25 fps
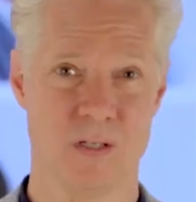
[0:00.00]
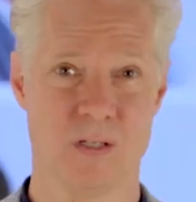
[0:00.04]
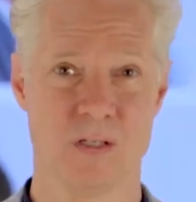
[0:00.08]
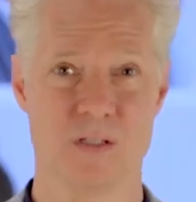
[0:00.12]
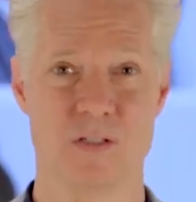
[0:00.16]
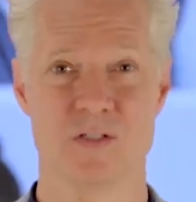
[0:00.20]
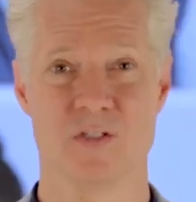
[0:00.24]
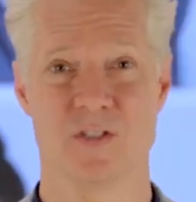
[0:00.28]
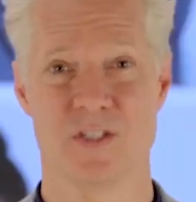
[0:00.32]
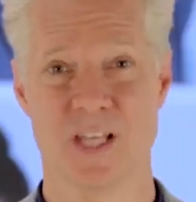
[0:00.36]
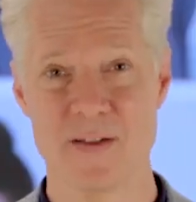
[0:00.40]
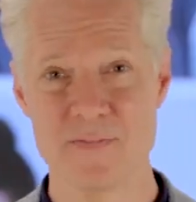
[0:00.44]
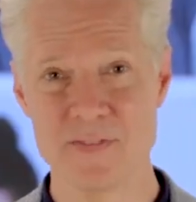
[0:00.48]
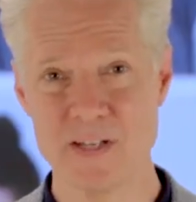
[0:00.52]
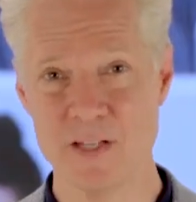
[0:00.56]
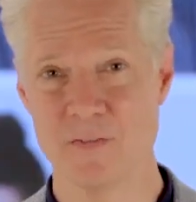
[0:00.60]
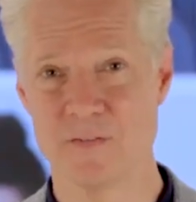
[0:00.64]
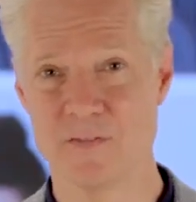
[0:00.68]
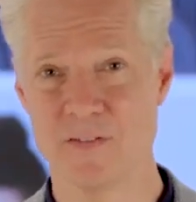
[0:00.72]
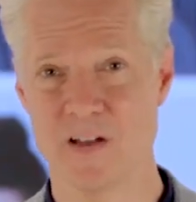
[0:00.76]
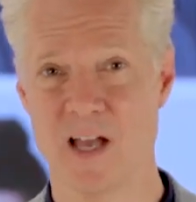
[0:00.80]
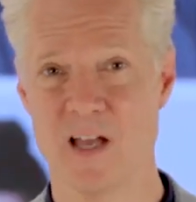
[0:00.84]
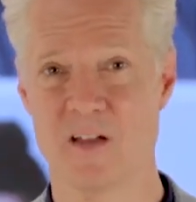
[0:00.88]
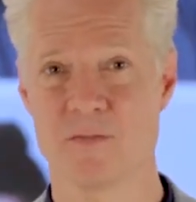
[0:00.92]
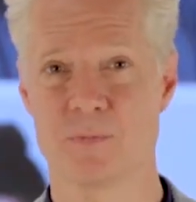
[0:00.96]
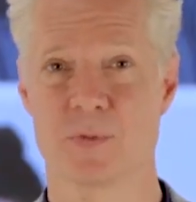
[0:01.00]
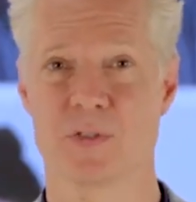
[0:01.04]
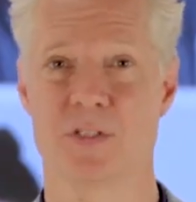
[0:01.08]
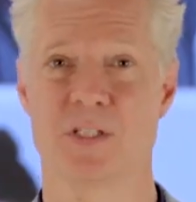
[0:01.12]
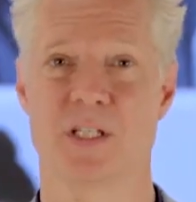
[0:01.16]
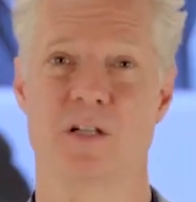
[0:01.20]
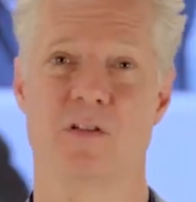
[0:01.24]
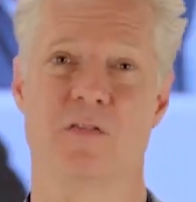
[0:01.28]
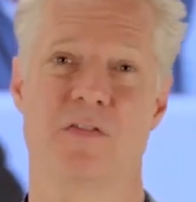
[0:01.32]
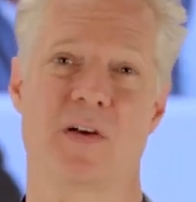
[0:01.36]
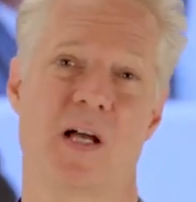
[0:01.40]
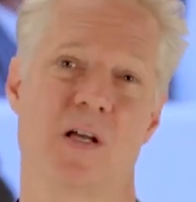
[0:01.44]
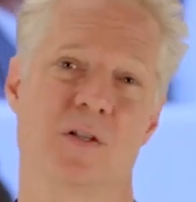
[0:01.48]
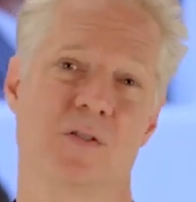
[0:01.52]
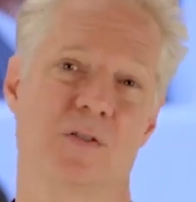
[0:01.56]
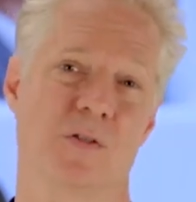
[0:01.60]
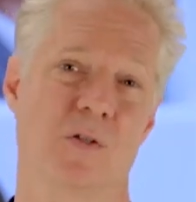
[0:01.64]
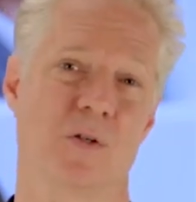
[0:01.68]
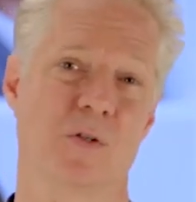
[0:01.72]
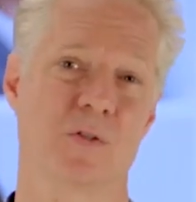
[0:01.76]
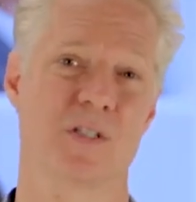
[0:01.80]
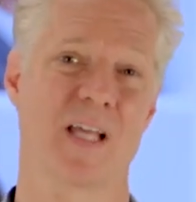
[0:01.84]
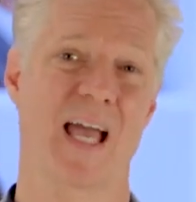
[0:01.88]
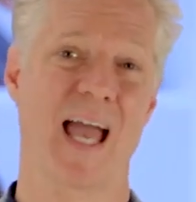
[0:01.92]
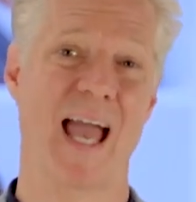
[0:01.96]
75% of
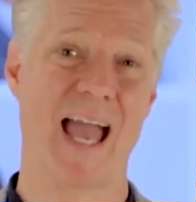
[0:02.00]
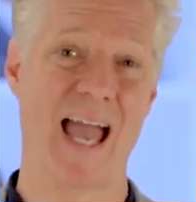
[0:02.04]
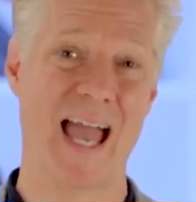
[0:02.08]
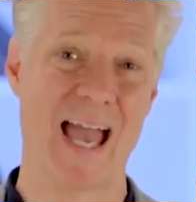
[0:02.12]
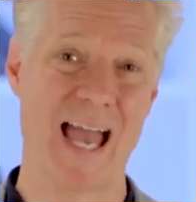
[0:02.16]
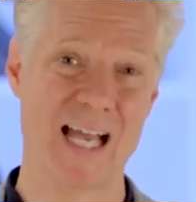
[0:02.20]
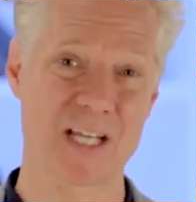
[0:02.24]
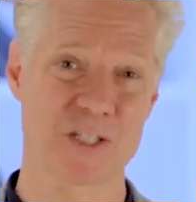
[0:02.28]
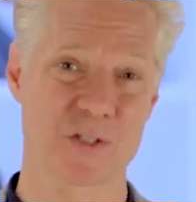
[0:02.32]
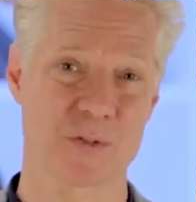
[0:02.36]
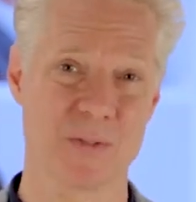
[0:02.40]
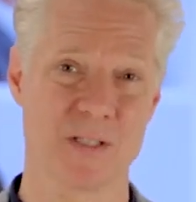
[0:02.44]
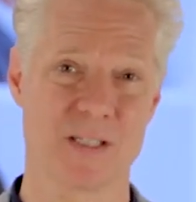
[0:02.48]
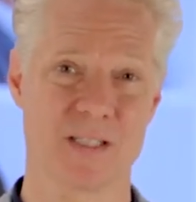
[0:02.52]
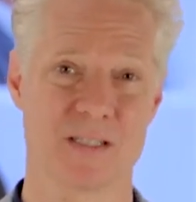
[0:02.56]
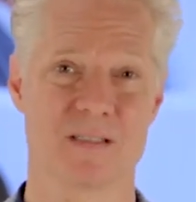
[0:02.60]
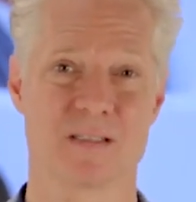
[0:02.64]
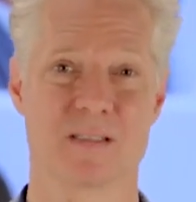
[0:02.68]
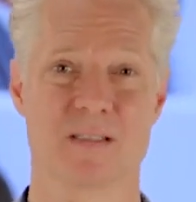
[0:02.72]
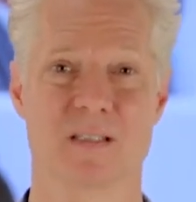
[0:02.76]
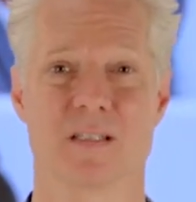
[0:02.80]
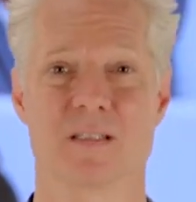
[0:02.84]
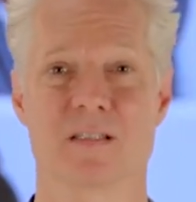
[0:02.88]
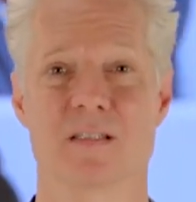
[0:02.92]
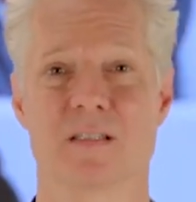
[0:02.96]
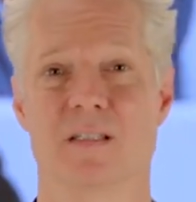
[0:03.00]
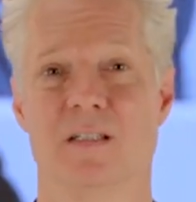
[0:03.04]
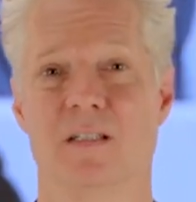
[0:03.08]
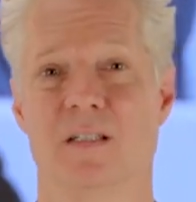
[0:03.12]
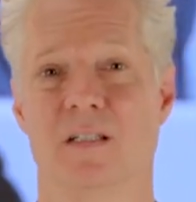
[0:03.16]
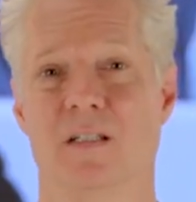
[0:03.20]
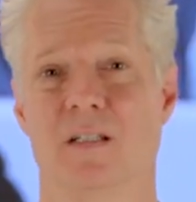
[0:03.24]
households actually consist